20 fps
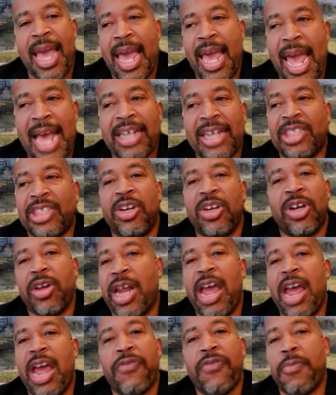as there
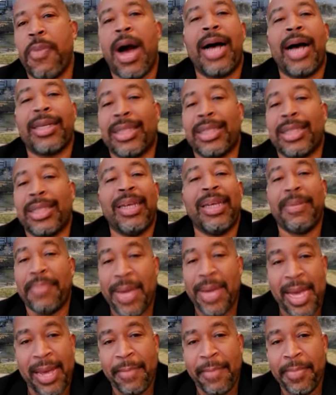could ever possibly
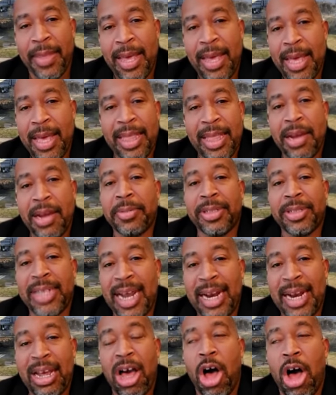be. They're
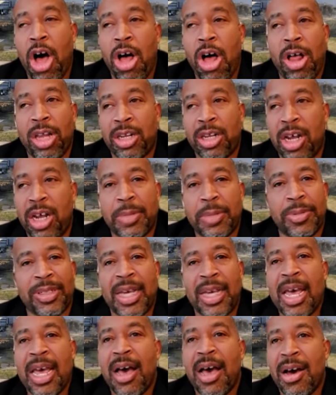upstanding. All
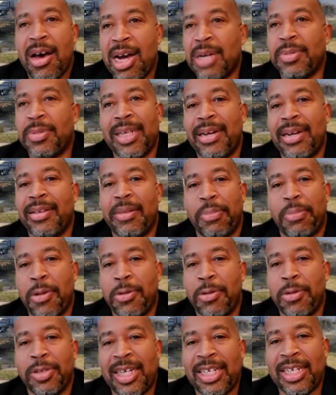100% of the
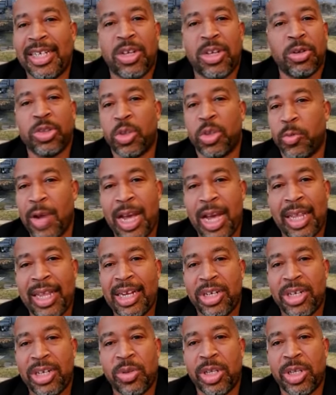proceeds goes directly
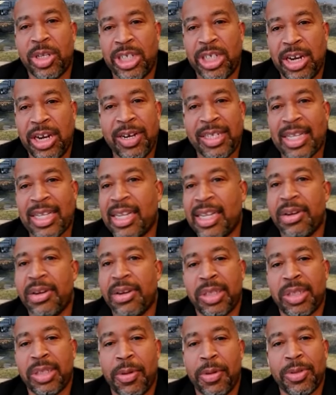to the charities that they are
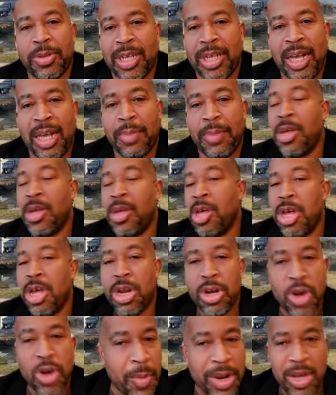supposed to help.
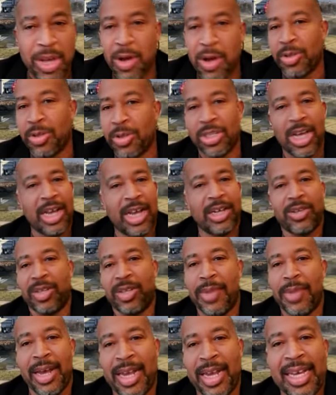Nobody holds on to the
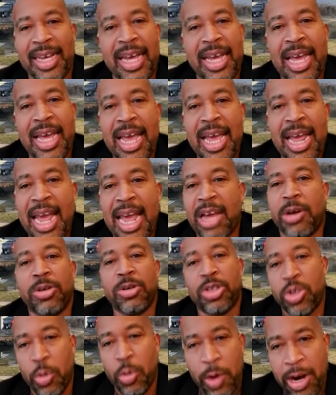money. It goes
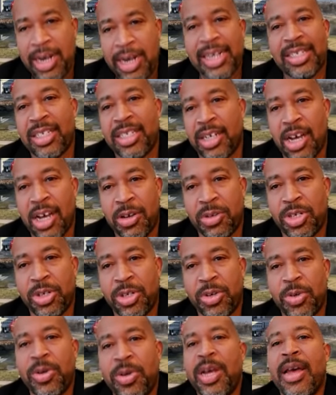to where it needs to go
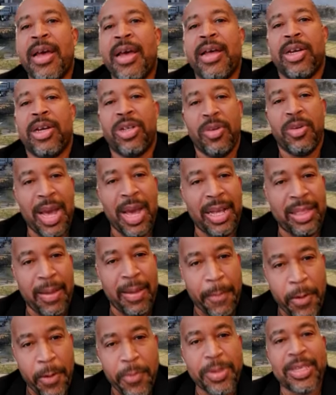to make the
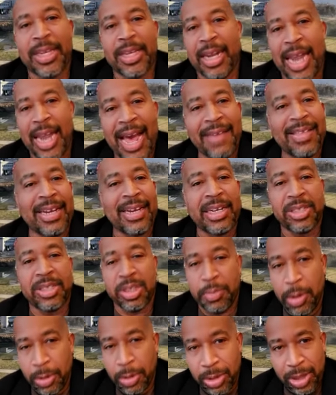improvements in the lives that they're
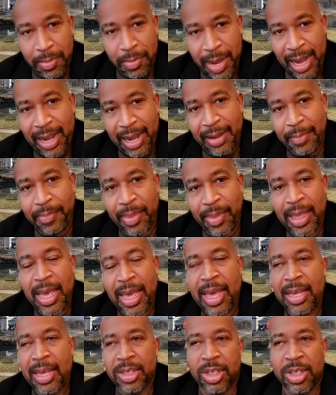supposed to make.
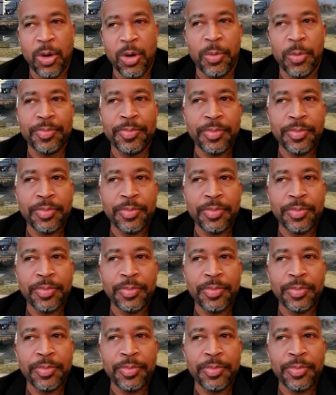So,